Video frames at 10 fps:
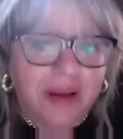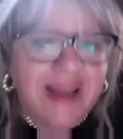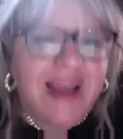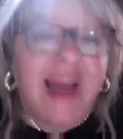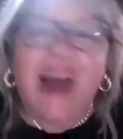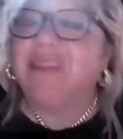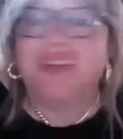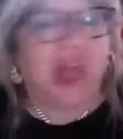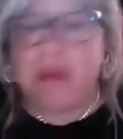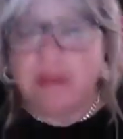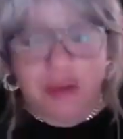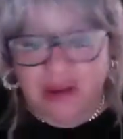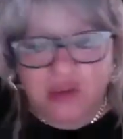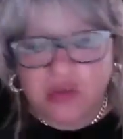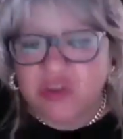A treb, it
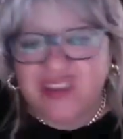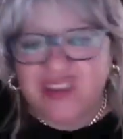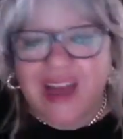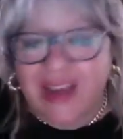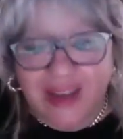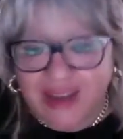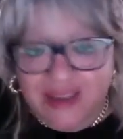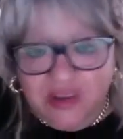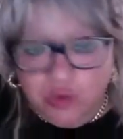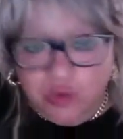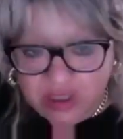was a dialect word.